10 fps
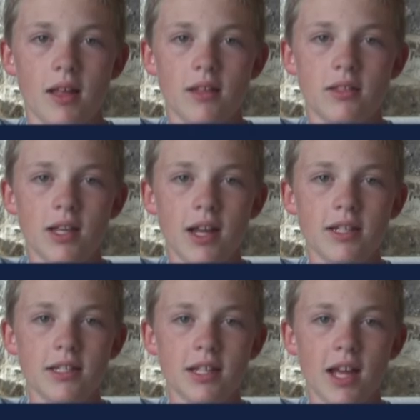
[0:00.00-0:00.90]

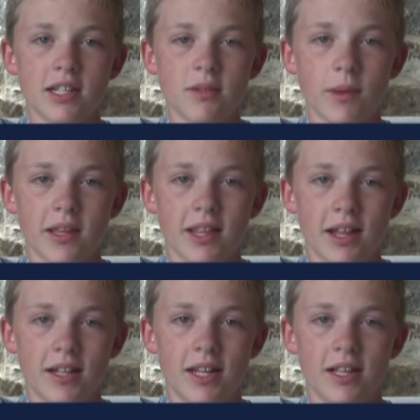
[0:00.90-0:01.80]
Scientists estimate
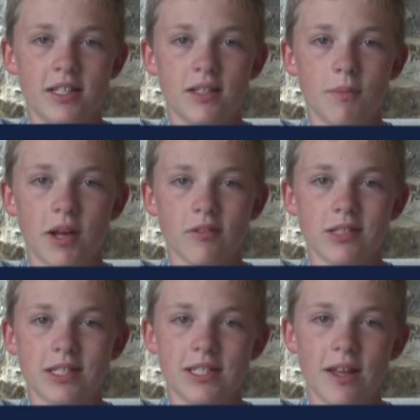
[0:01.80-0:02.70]
that it takes
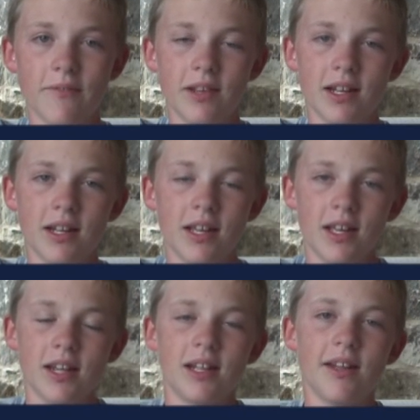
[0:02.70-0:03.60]
about 7
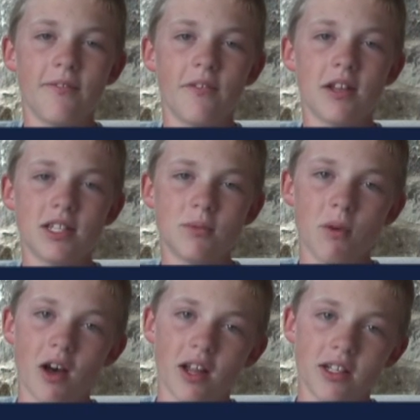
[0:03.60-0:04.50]
different
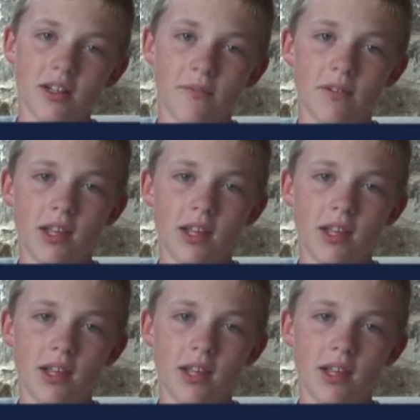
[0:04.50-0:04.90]
spots of